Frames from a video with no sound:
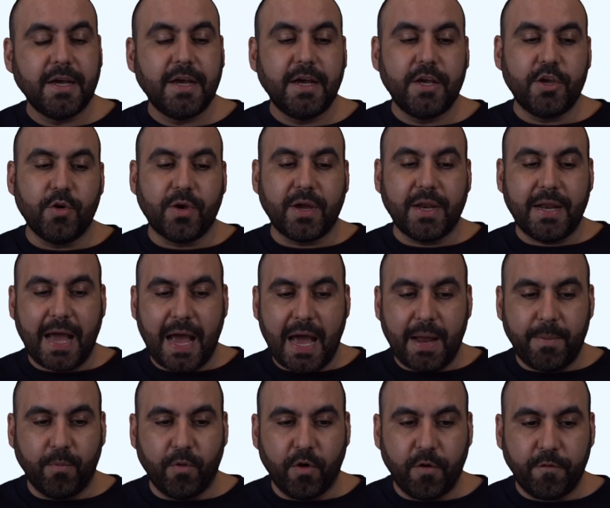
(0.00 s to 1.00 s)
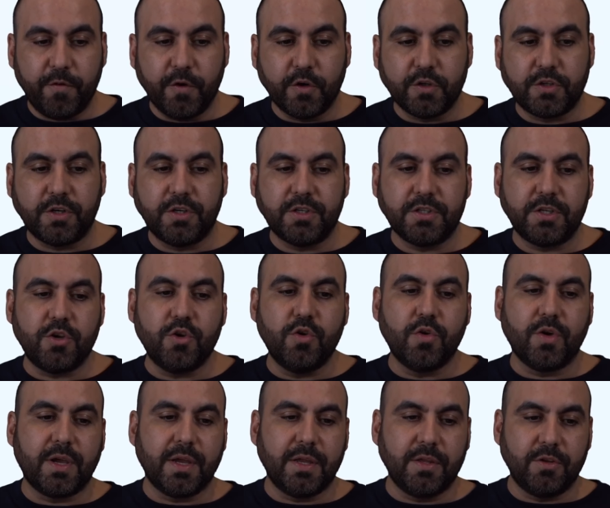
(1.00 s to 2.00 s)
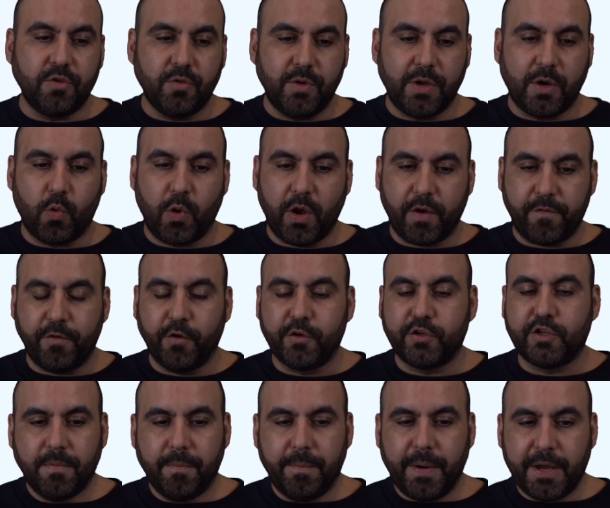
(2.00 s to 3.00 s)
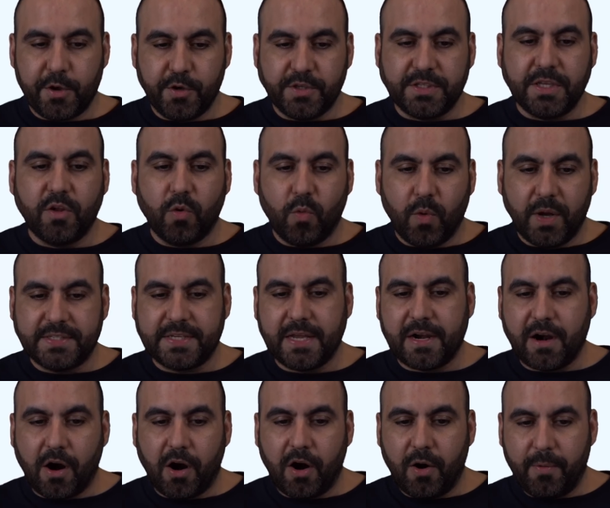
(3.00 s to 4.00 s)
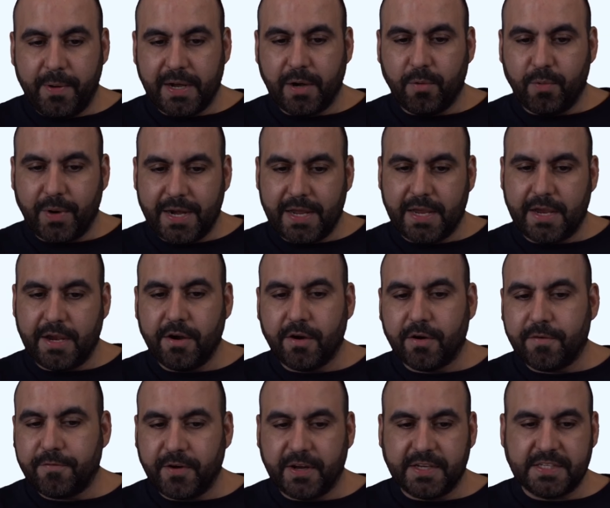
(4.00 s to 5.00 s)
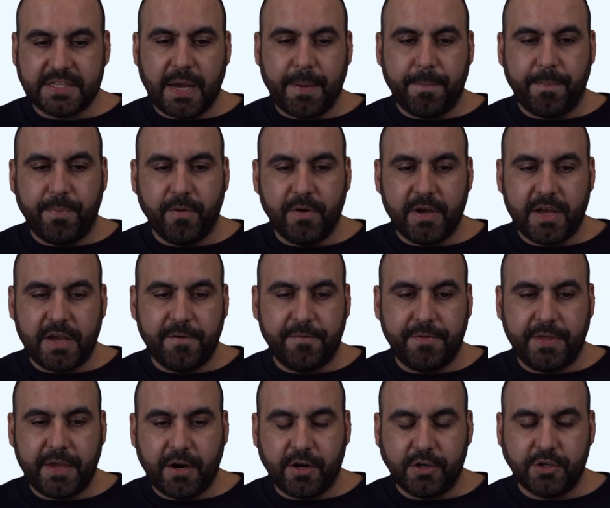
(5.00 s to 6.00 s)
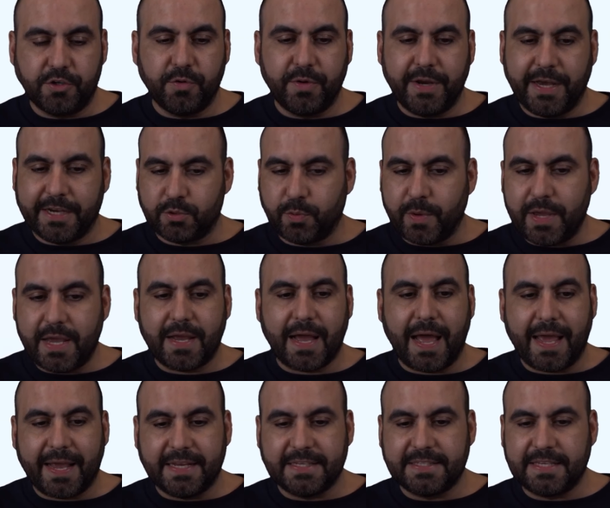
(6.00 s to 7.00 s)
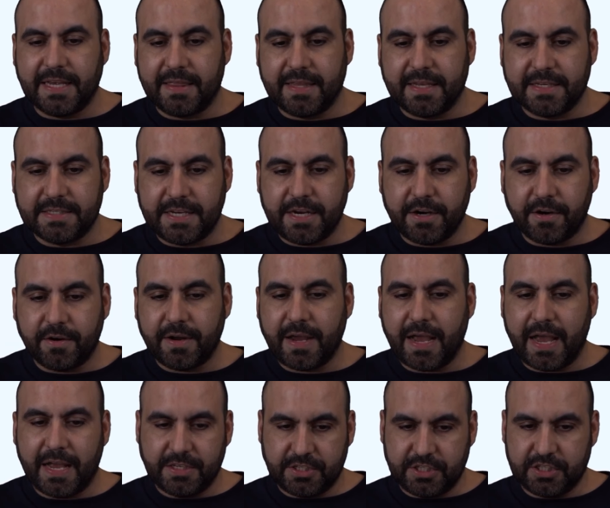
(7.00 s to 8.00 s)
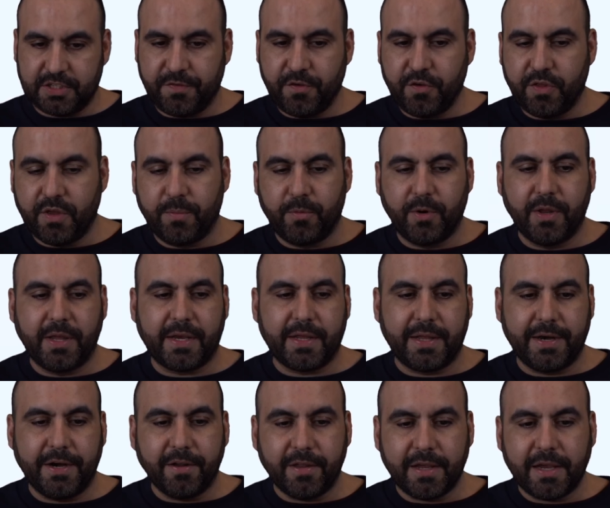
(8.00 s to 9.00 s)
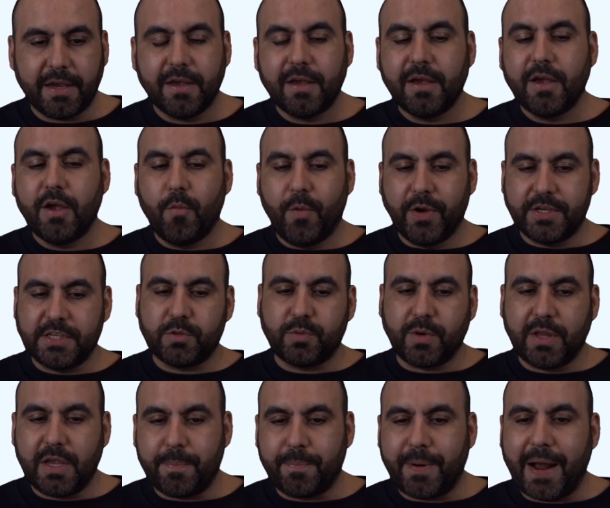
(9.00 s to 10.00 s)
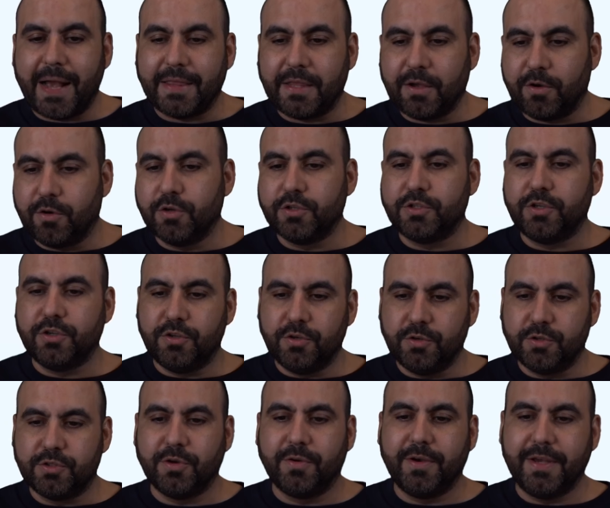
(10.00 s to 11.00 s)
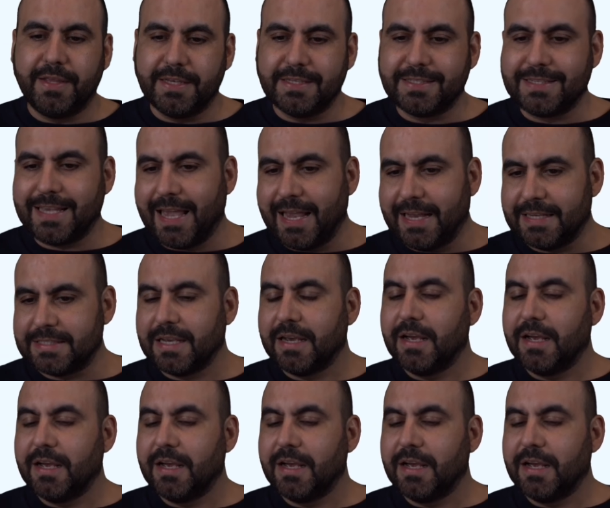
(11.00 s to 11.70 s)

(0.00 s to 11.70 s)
You can add more filters. You can do a quick filter by using the ones that are already ready here. For example, if they are due next week, I can set this here and just view them really clearly, which is really practical to do so in this case.